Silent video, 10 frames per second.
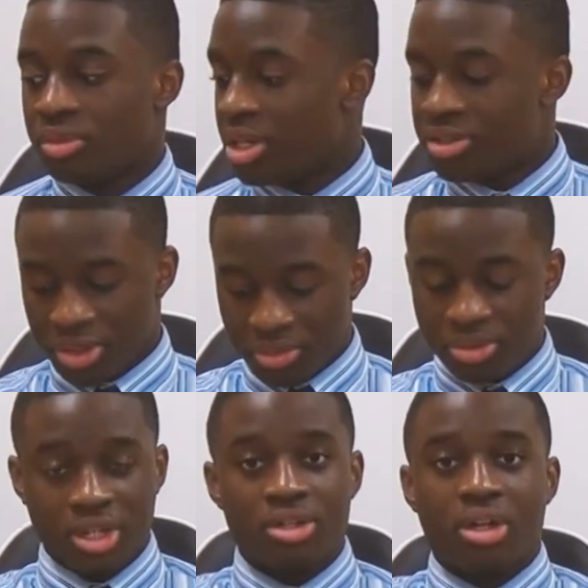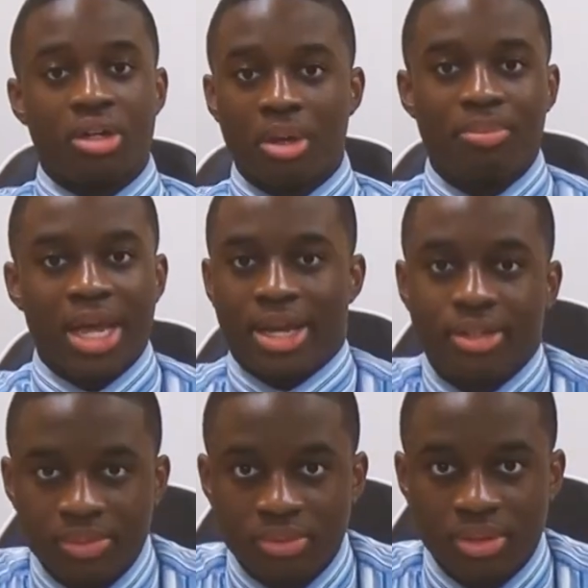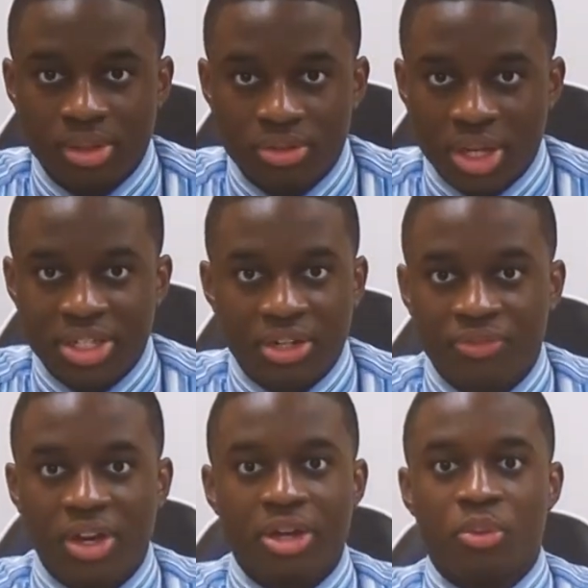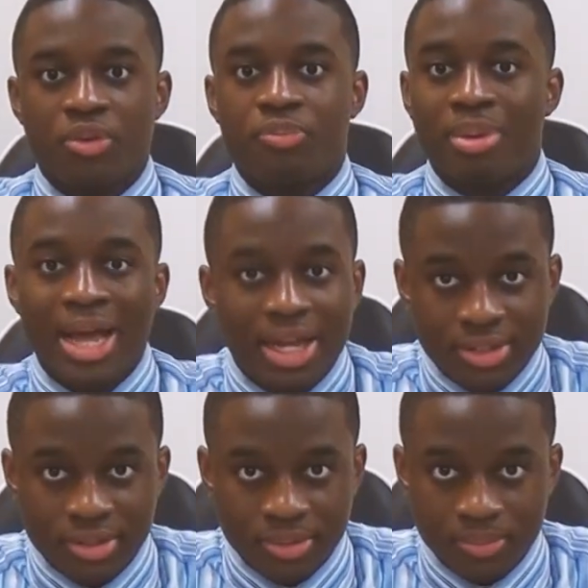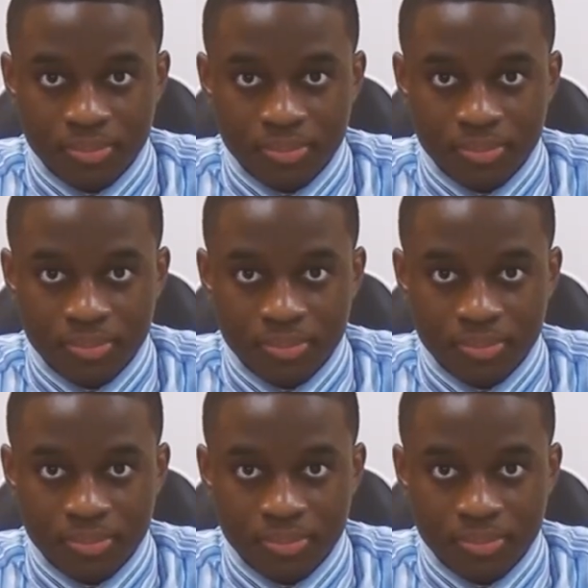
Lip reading: Easy, skin color, I'm black. So identify with blacks.